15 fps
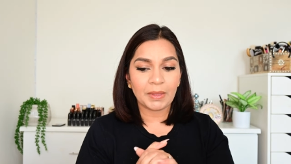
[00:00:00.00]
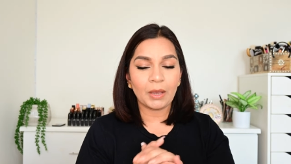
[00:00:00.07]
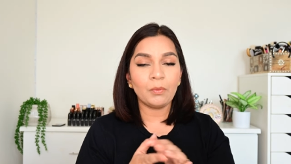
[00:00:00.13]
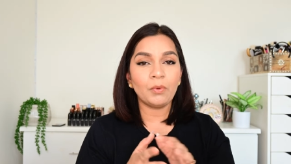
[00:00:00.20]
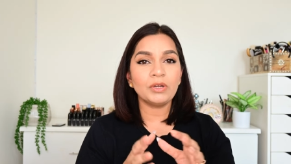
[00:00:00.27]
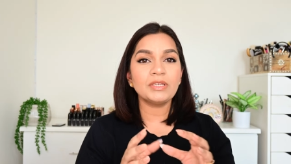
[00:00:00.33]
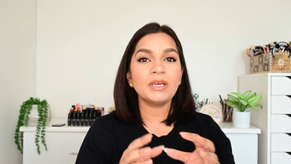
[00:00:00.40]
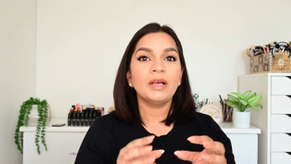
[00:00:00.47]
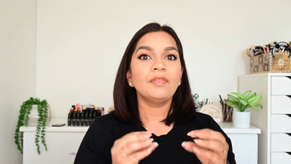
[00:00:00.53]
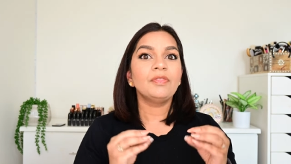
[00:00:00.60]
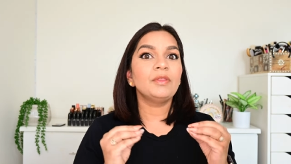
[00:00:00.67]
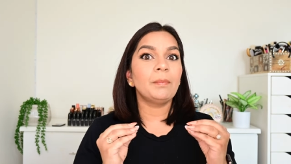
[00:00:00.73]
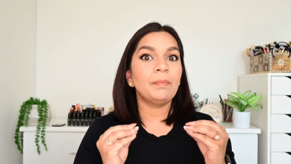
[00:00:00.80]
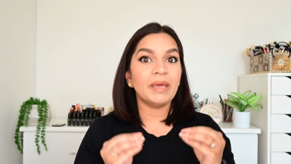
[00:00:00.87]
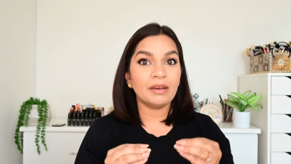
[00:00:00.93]
I want
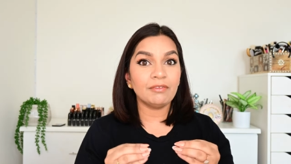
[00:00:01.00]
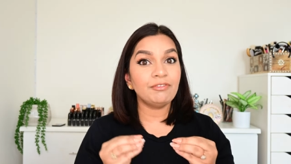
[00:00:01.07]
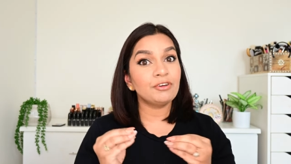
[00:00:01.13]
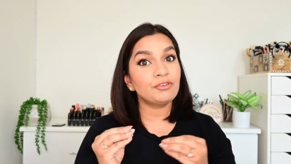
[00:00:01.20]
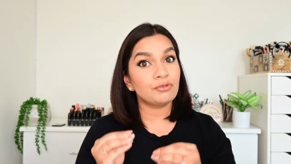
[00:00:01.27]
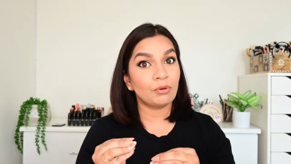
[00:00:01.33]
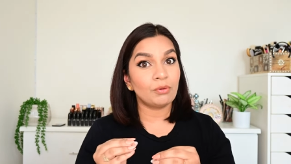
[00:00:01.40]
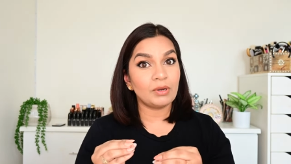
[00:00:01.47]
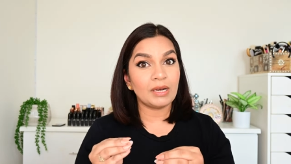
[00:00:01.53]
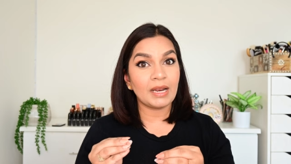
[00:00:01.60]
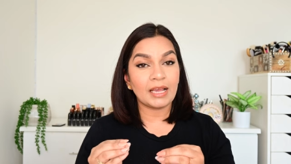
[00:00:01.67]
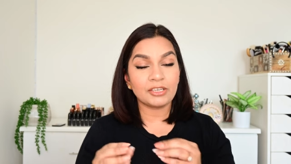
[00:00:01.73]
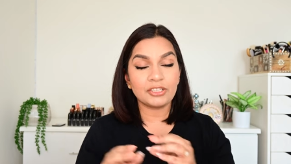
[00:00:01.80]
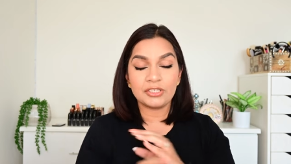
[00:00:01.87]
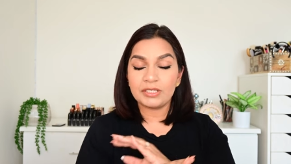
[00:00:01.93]
the Benefit Roller
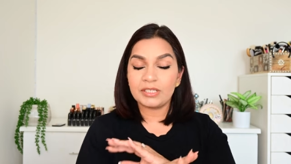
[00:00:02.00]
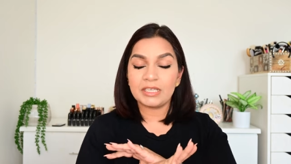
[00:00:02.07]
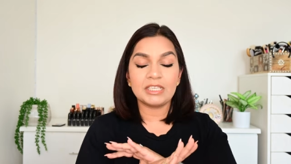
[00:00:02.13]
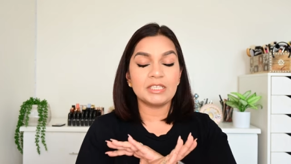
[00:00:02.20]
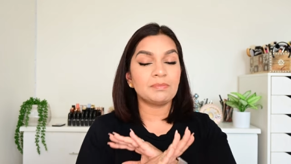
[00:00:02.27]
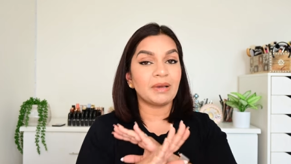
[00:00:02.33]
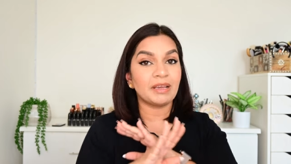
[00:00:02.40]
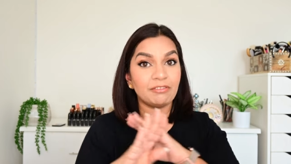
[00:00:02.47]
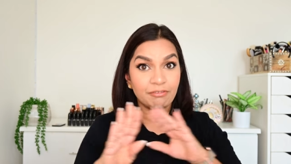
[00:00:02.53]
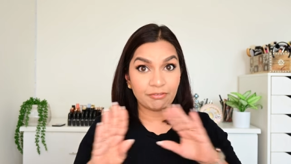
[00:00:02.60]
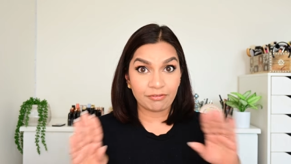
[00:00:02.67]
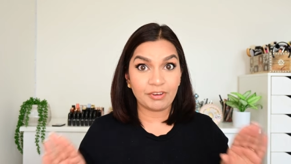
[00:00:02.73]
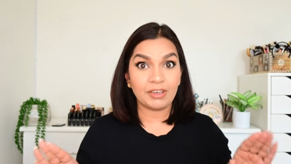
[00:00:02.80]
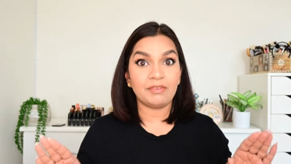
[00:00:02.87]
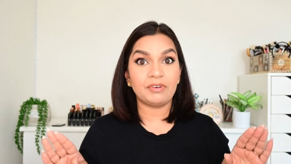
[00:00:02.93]
Lashes is my
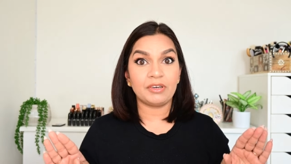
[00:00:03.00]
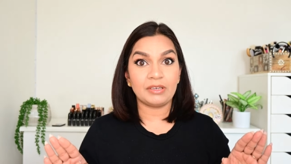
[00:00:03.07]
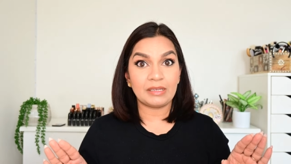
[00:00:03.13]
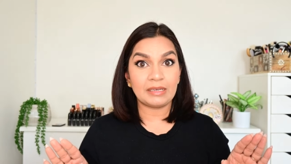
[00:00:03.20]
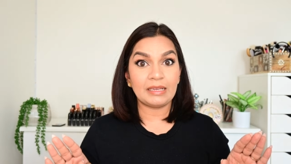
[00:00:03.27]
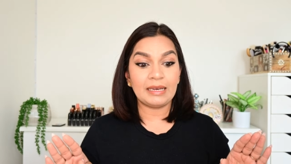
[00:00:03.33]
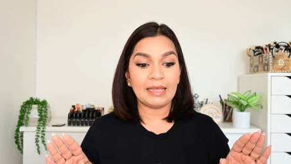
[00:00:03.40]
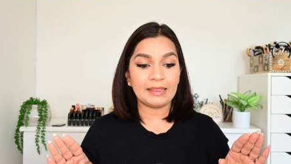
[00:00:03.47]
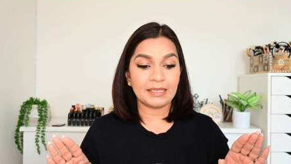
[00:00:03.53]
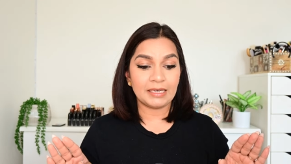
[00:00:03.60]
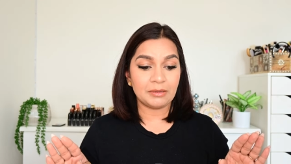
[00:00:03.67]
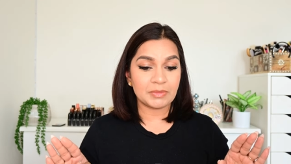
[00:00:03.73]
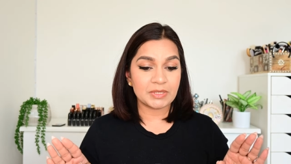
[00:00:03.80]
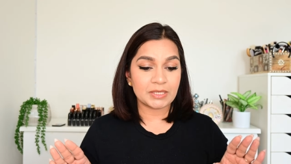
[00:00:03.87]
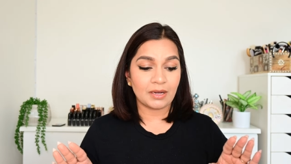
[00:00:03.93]
favorite
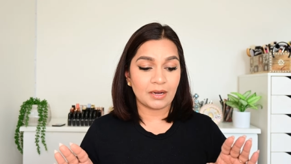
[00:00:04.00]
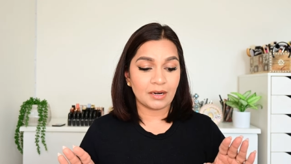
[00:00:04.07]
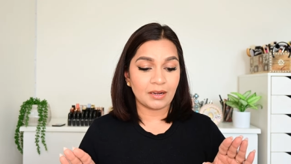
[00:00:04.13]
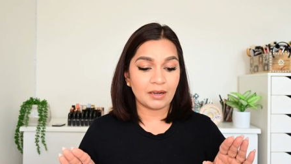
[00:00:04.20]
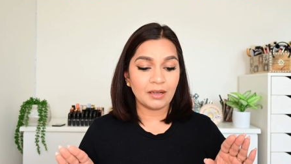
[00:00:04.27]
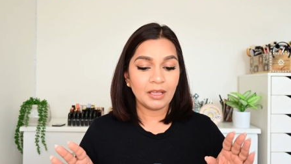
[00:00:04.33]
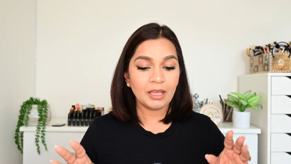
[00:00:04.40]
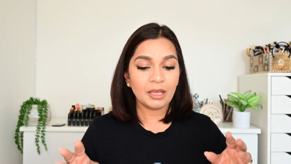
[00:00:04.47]
lengthening mascara,